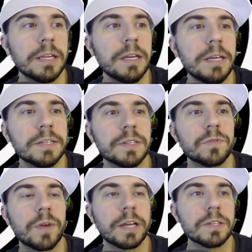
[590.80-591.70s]
Izzet
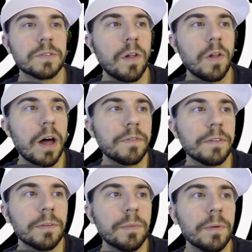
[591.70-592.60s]
Dragons fall off a
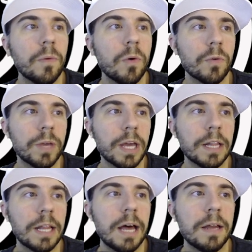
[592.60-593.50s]
little bit more. We
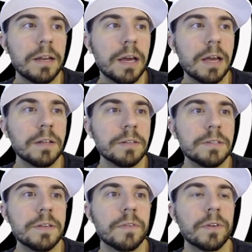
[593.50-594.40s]
got a
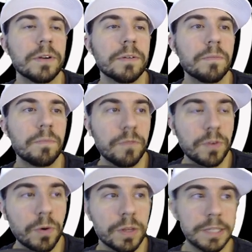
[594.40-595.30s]
different
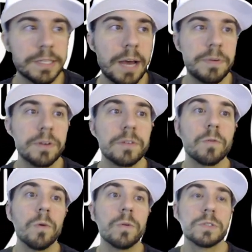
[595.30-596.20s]
view at the top here.
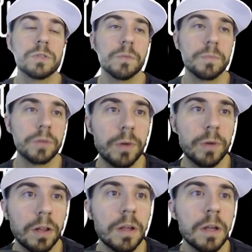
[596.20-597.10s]
Rogues doing pretty
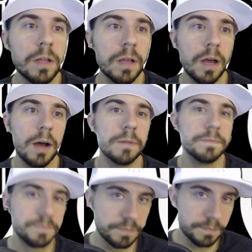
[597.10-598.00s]
well. And
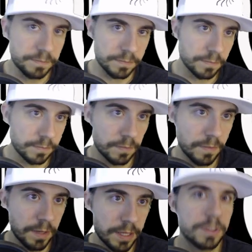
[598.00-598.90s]

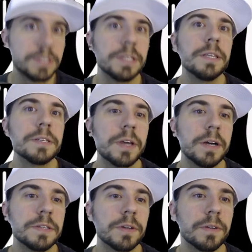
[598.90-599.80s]
then we see these
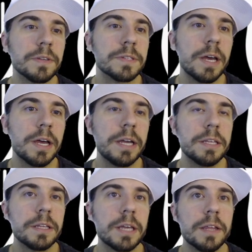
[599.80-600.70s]
cuts here on the side
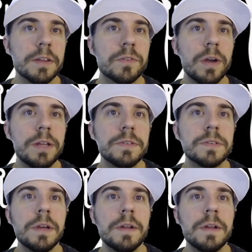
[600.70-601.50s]
and kind of the trends.